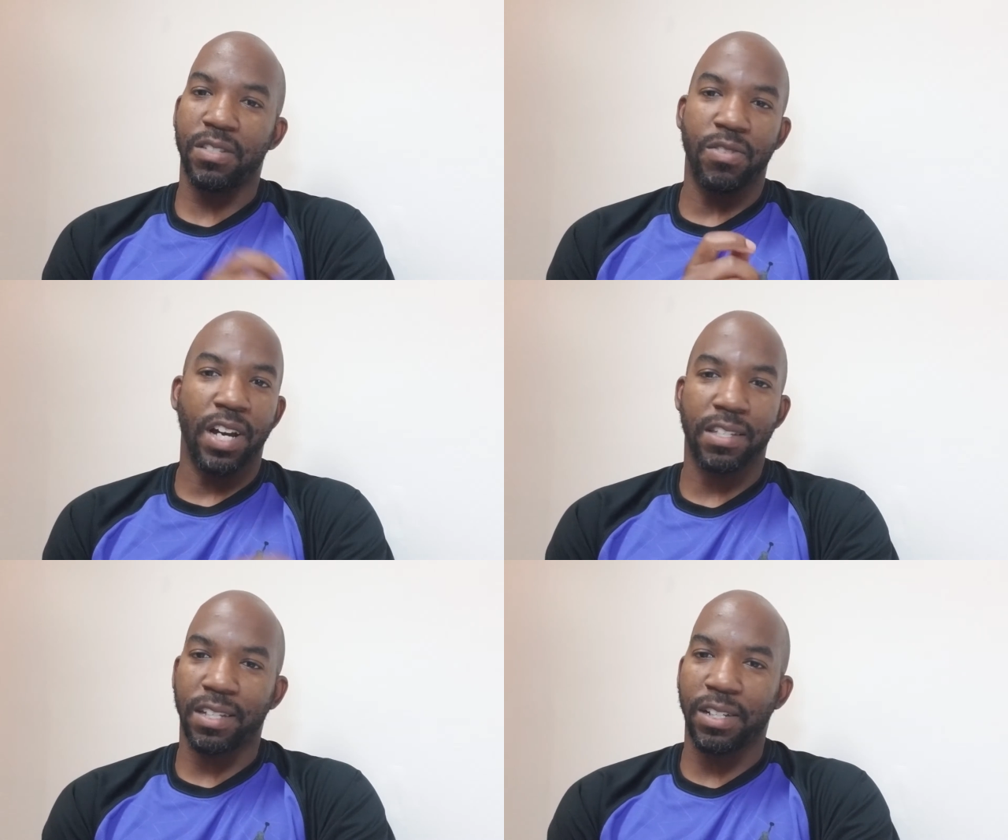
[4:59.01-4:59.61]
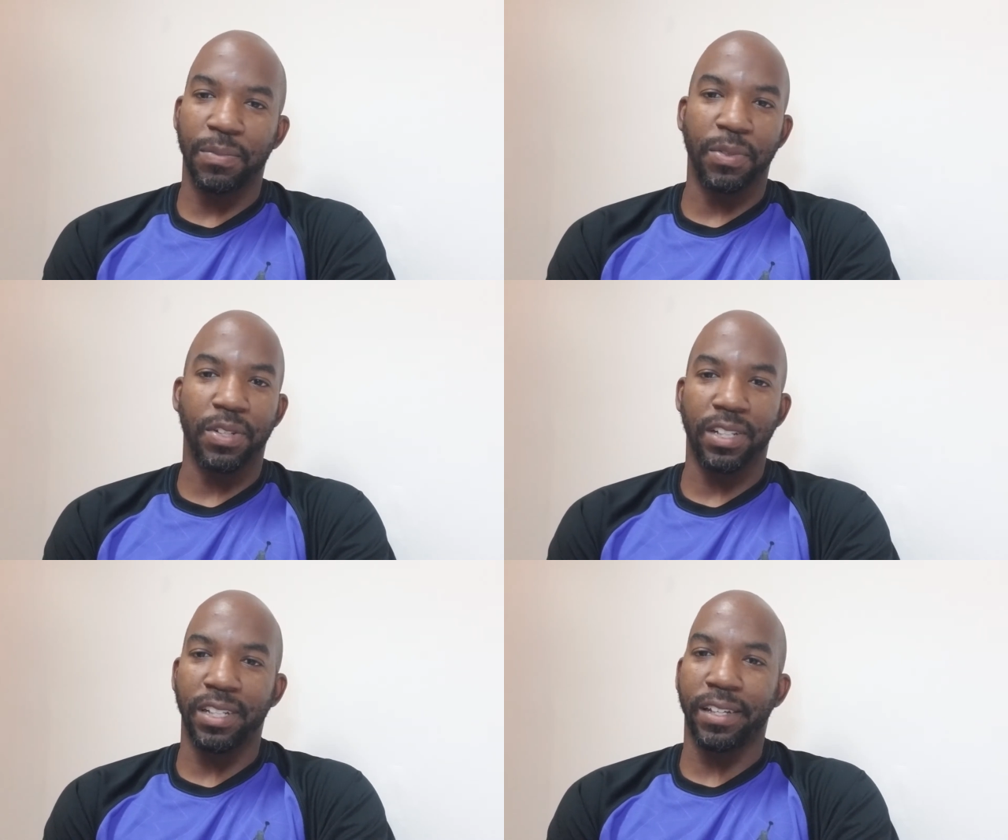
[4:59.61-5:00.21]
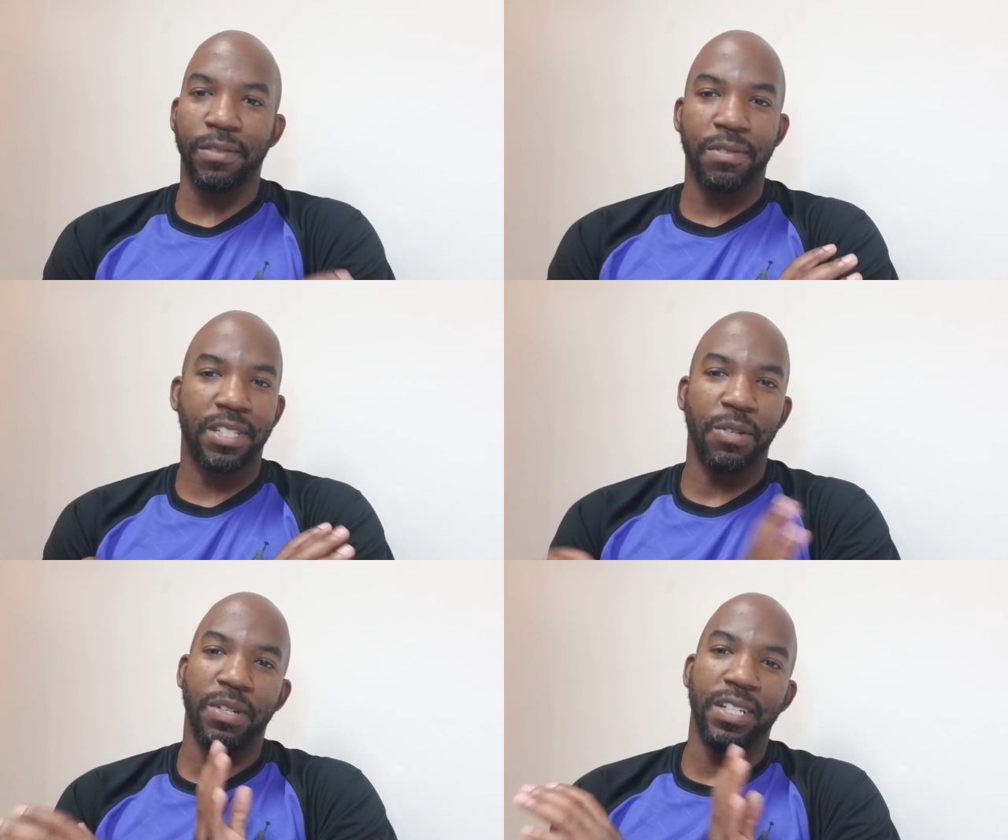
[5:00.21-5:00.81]
You guys can click on the link and you can
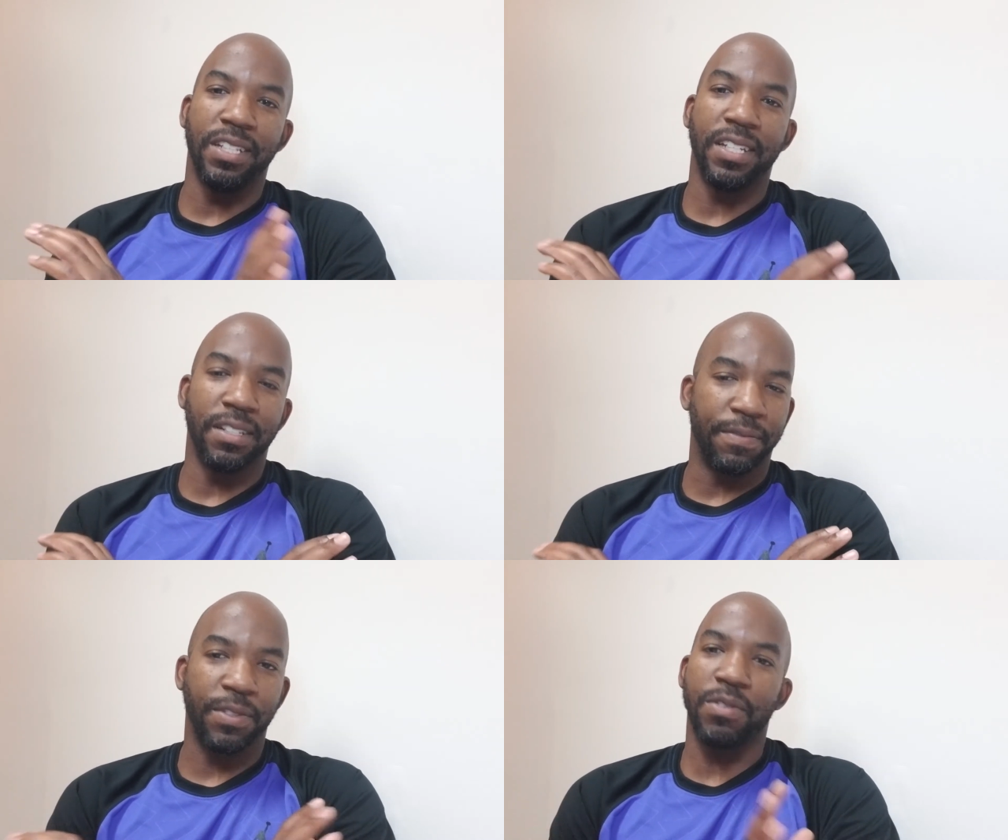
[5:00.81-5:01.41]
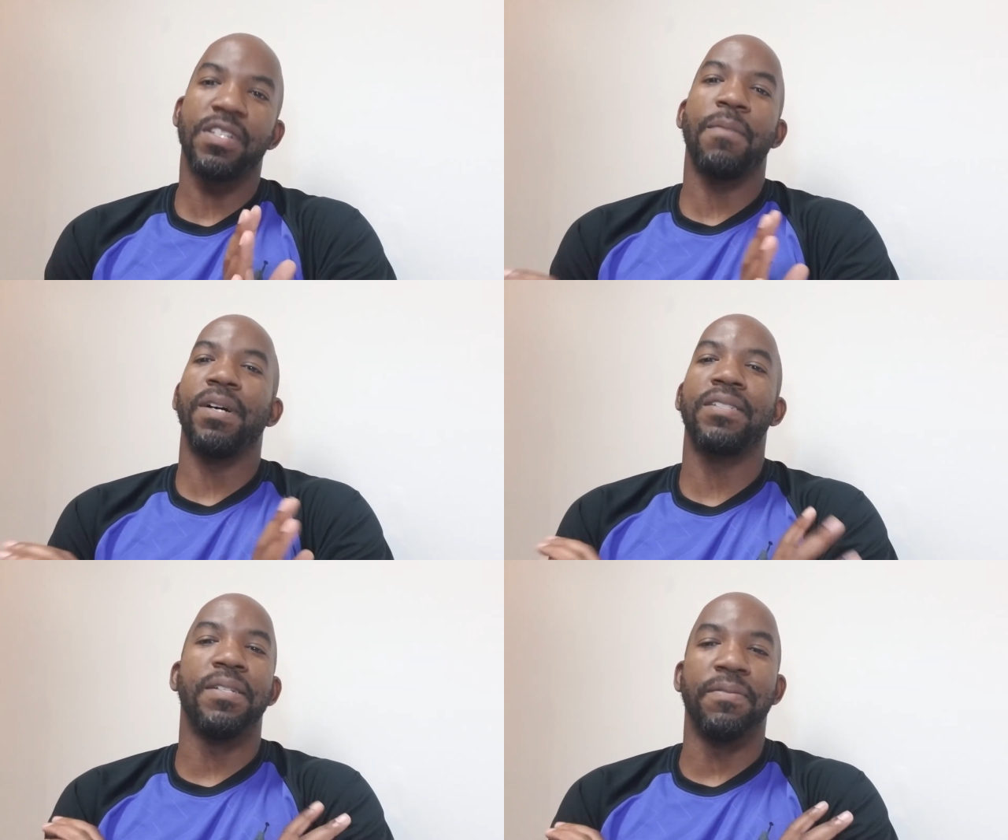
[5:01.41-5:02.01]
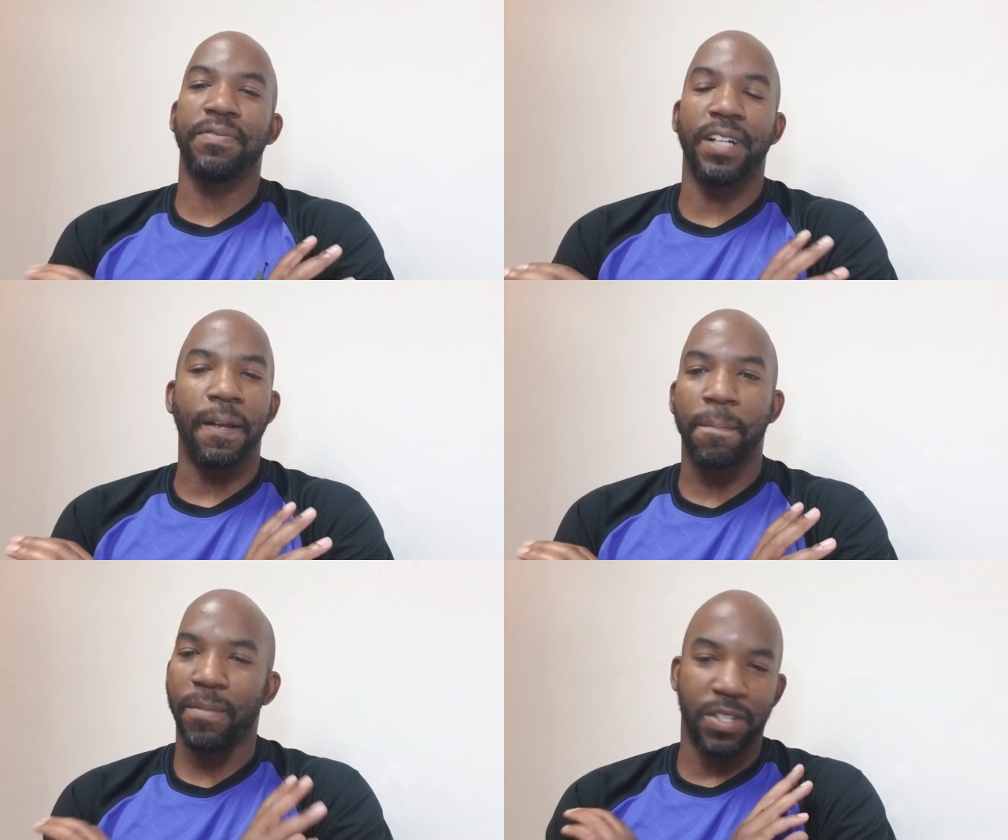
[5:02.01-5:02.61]
see what he did the first time I see him fight.
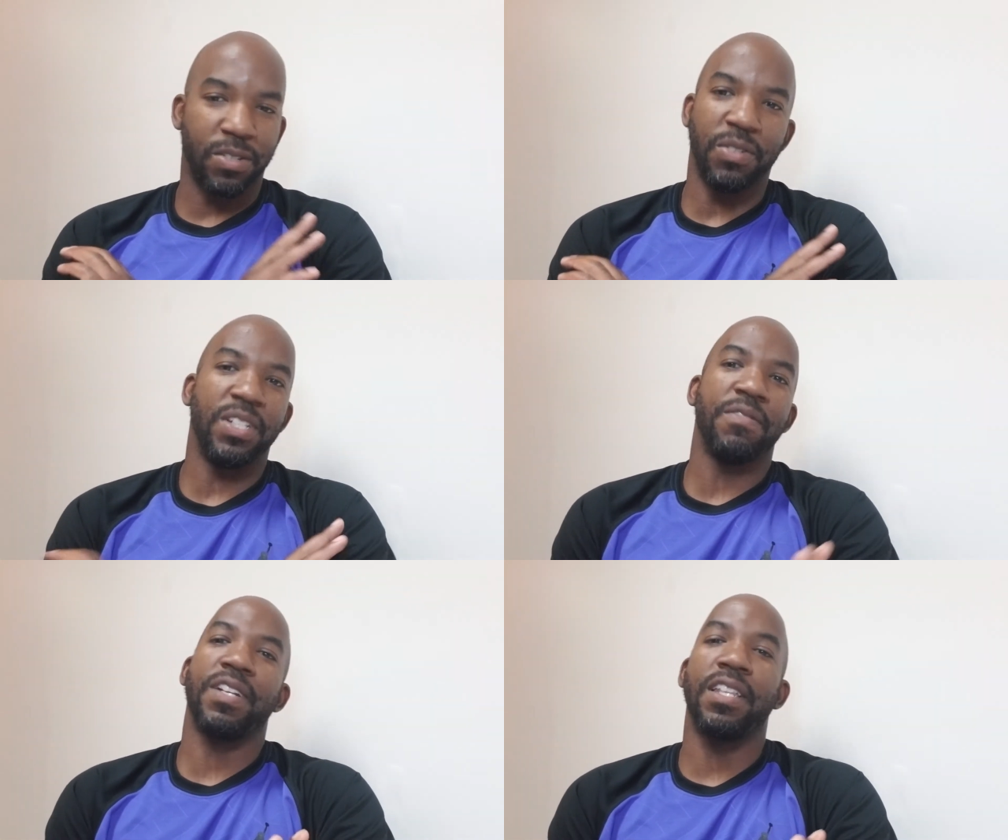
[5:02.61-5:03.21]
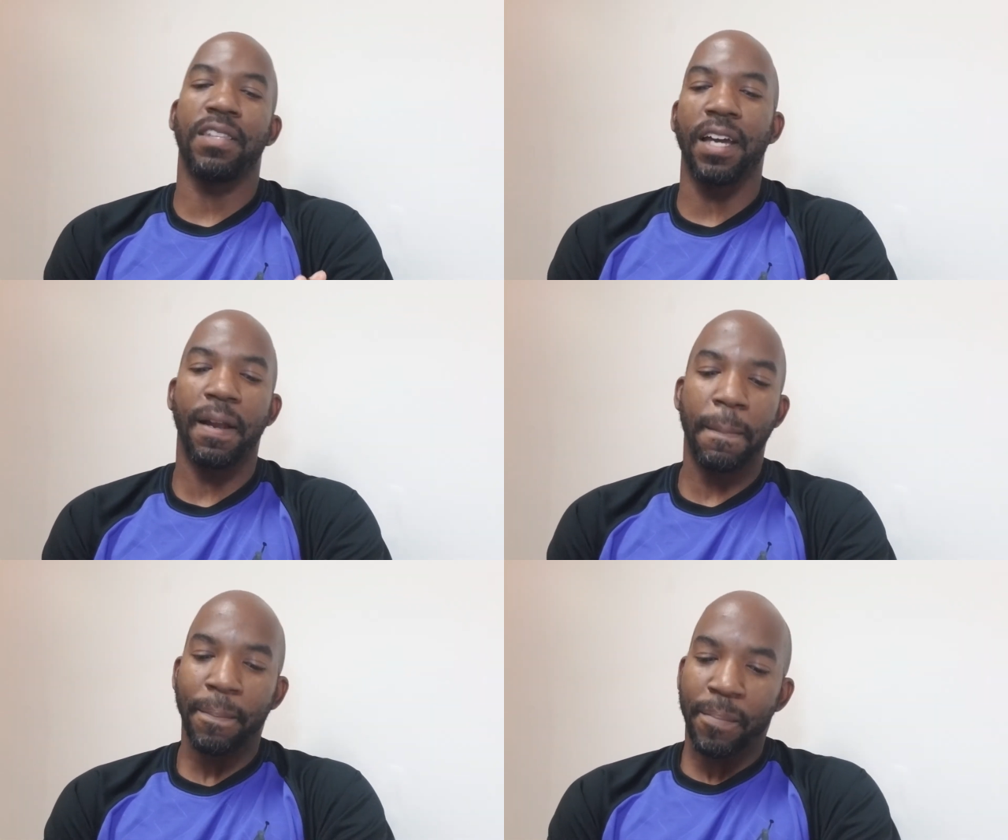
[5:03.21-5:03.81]
Just gonna leave it at that.